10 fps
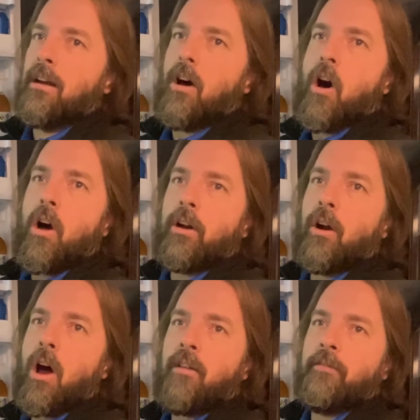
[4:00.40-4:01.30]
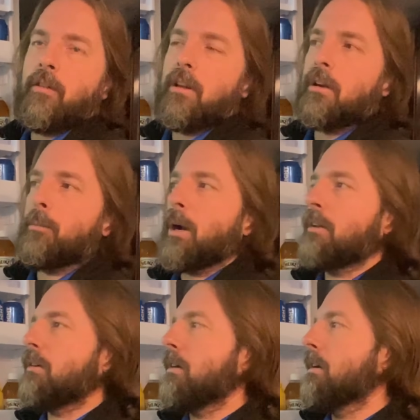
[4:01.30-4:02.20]
on or off for the
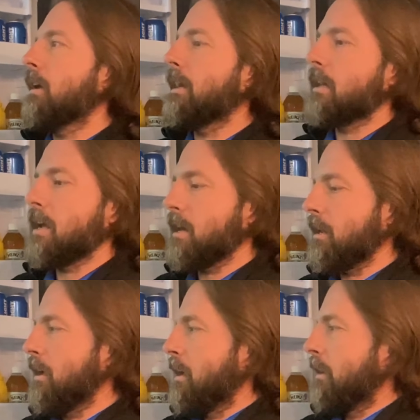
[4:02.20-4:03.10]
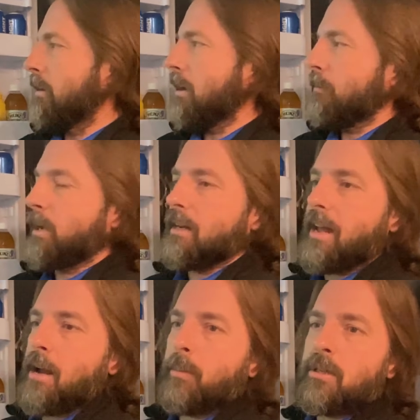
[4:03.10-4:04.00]
compressor, and then there's going to be a
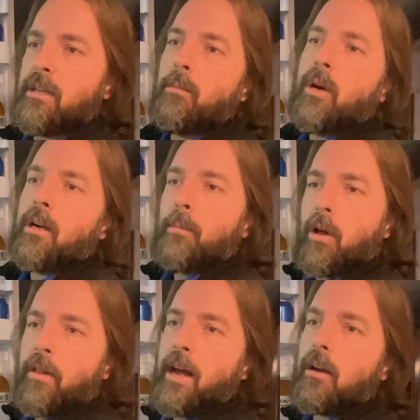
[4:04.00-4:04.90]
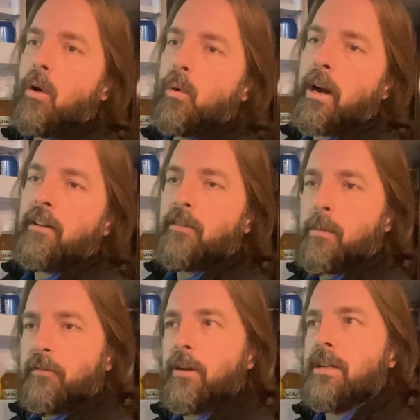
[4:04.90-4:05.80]
damper somewhere to blow that cold air from
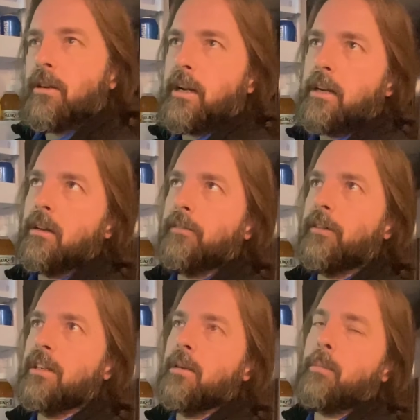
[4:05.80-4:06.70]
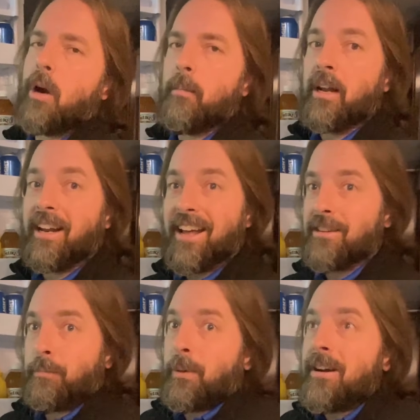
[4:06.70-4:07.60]
the freezer into the fridge compartment, and that's
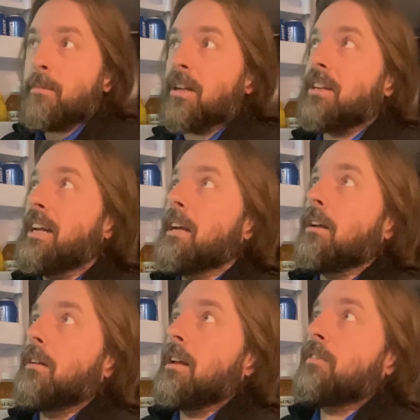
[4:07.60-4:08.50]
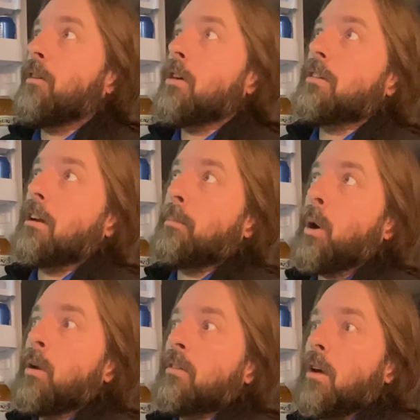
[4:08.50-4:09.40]
pretty much it as far as the
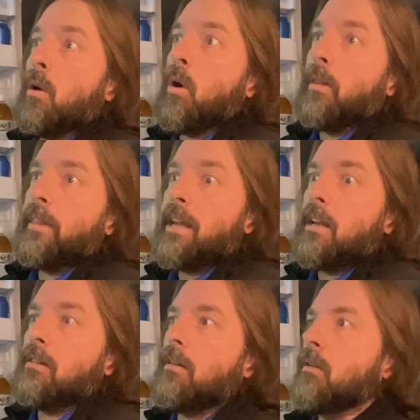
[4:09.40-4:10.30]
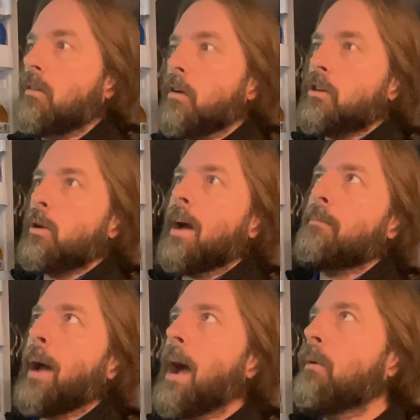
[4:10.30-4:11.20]
components go on these. So as long as you have
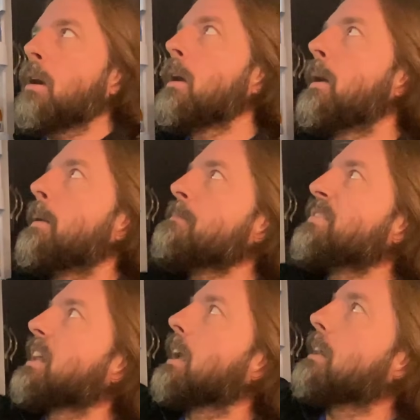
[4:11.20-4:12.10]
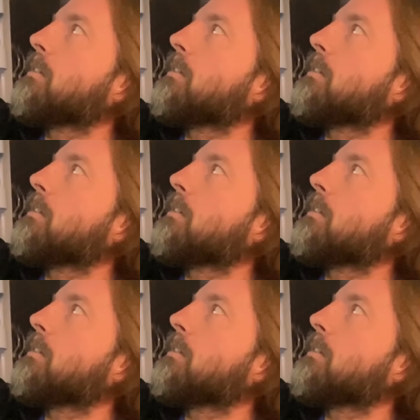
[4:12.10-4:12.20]
power and